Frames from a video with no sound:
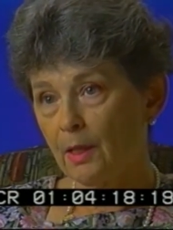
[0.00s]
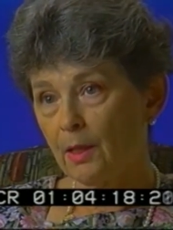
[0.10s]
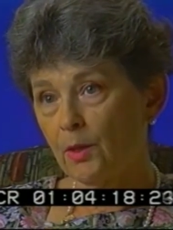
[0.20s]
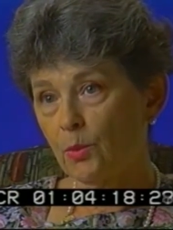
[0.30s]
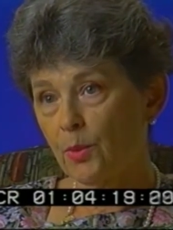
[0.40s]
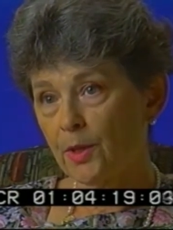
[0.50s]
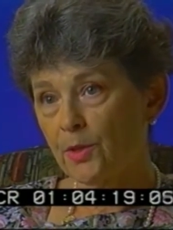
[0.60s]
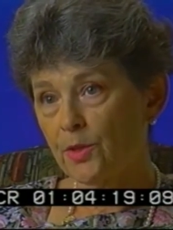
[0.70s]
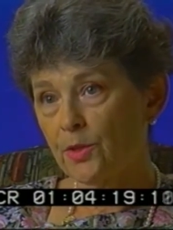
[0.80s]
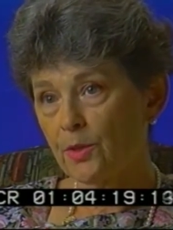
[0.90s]
in
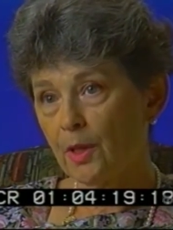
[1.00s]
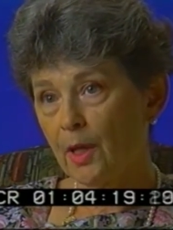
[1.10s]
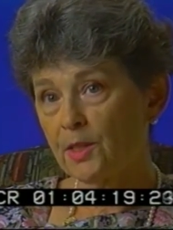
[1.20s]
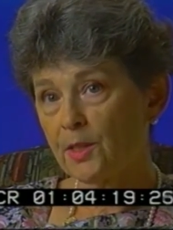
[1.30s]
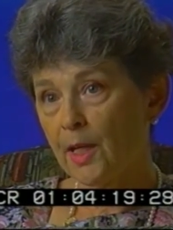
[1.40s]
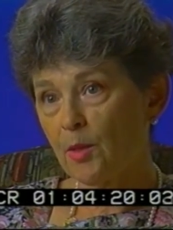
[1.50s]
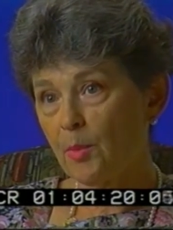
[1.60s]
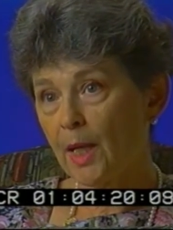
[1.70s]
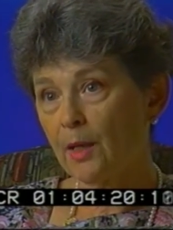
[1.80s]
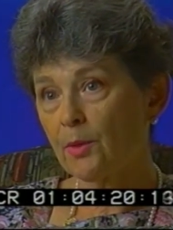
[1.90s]
which I sat at the
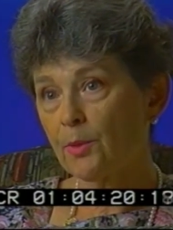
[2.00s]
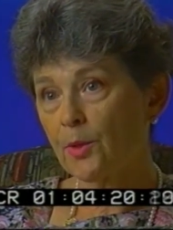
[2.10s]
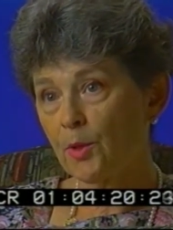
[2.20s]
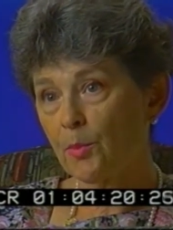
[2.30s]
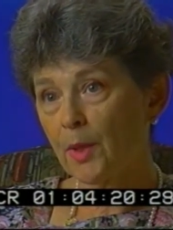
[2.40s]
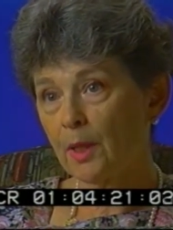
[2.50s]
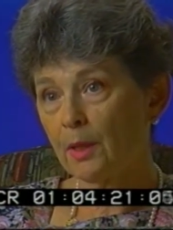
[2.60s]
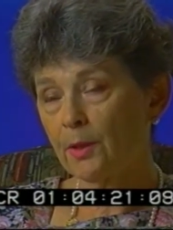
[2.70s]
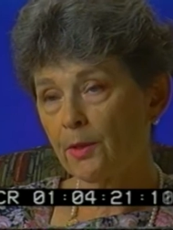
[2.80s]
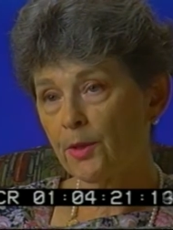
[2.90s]
back of the room, and
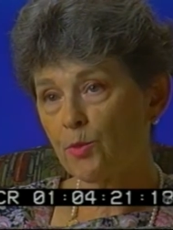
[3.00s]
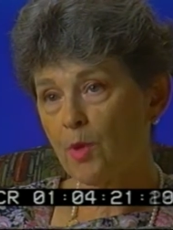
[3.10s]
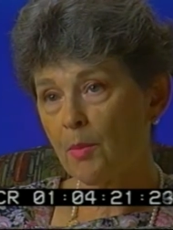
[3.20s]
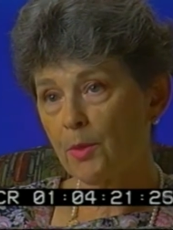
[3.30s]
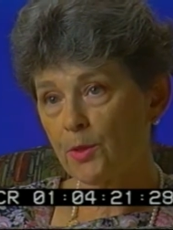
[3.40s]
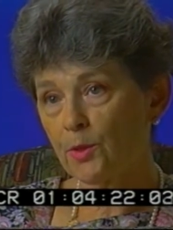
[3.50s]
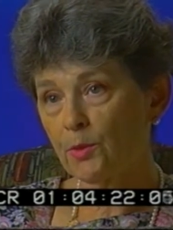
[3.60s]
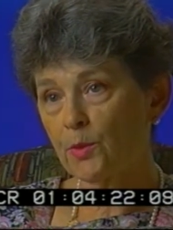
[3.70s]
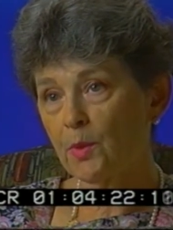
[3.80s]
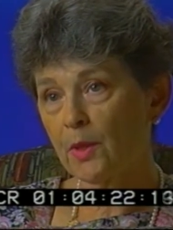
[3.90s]
Terrence Roberts, who
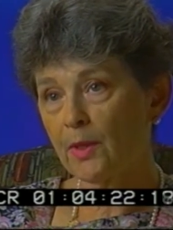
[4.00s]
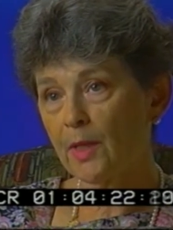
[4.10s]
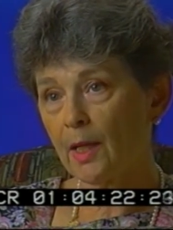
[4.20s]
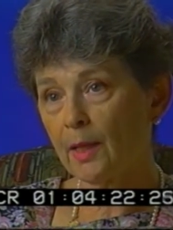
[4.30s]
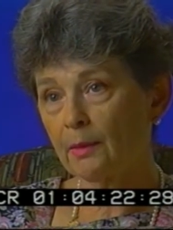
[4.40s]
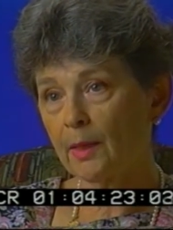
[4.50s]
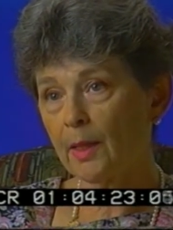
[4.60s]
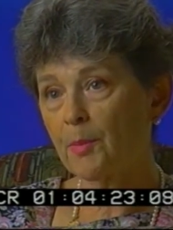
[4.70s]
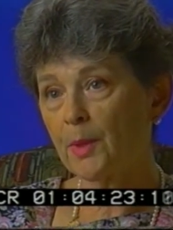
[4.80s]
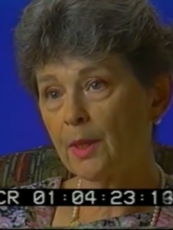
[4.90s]
was one of the 9,
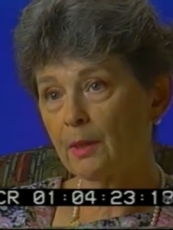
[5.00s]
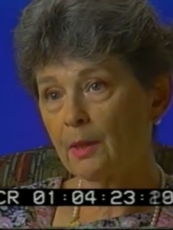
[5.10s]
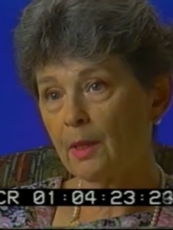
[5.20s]
came in.